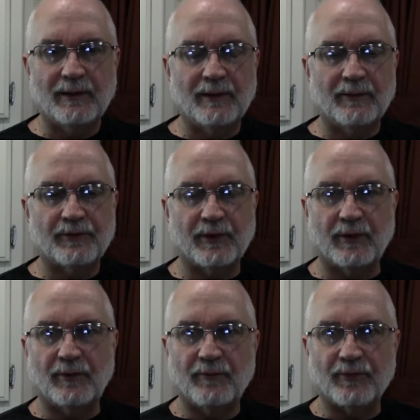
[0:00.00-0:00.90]

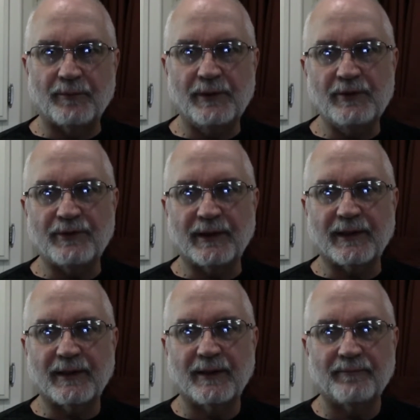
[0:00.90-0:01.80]
So for music
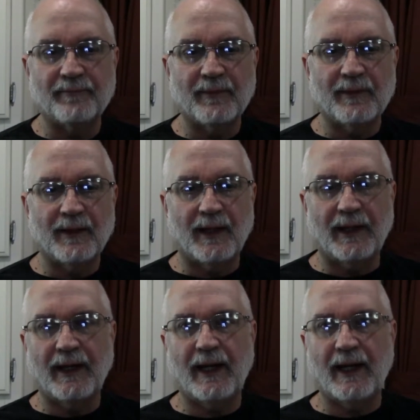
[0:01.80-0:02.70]
I
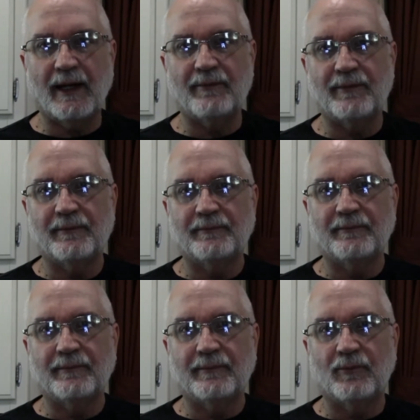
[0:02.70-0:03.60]
have
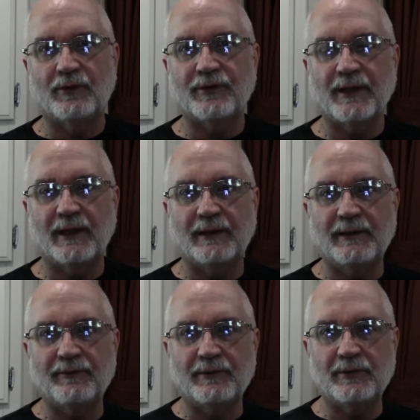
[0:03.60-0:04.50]
once again an
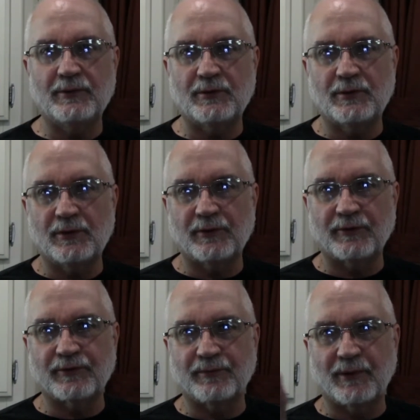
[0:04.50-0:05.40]
even older
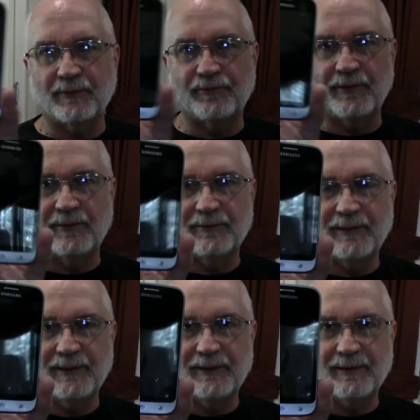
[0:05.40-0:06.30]
smartphone
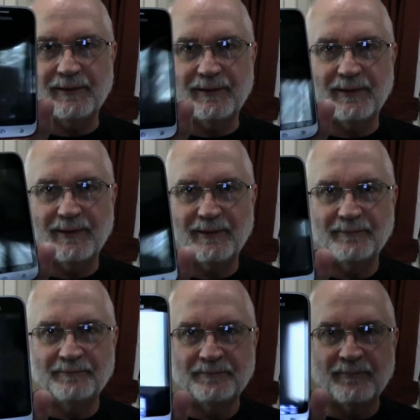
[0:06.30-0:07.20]
here
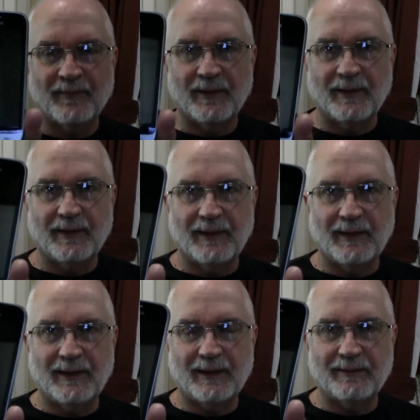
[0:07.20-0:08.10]

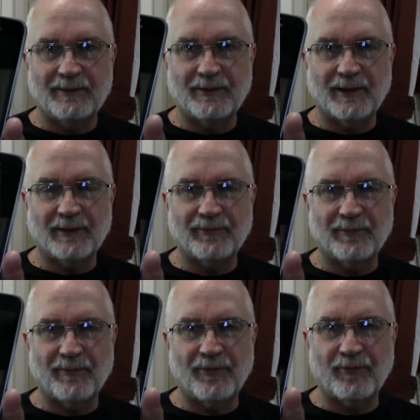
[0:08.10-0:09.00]
and this is like
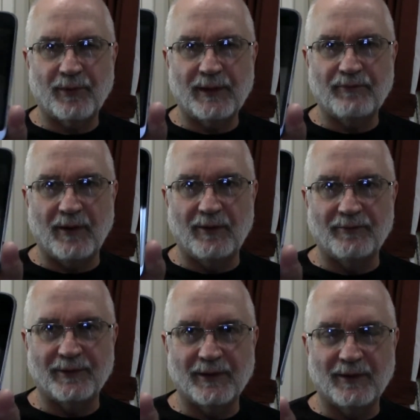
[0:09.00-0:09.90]
from three phones
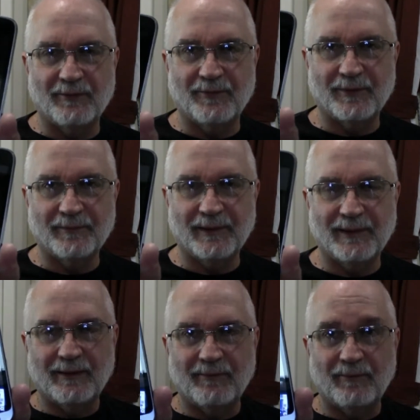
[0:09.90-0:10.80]
ago for me
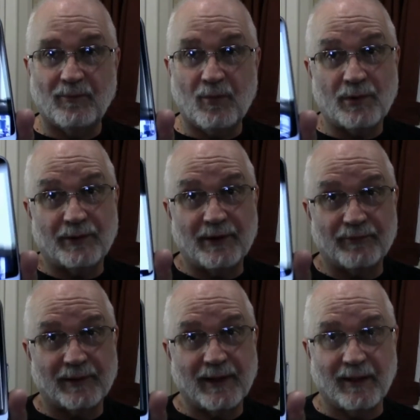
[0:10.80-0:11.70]
with a
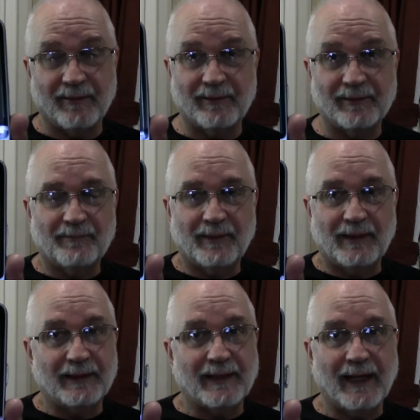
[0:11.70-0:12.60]
different carrier.
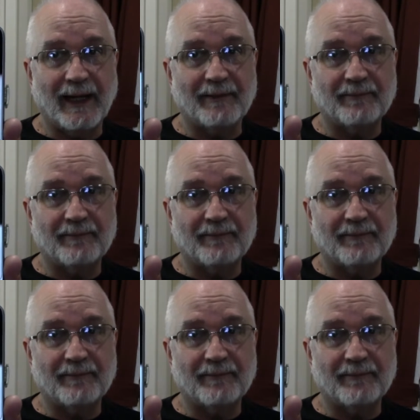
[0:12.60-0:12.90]
It can't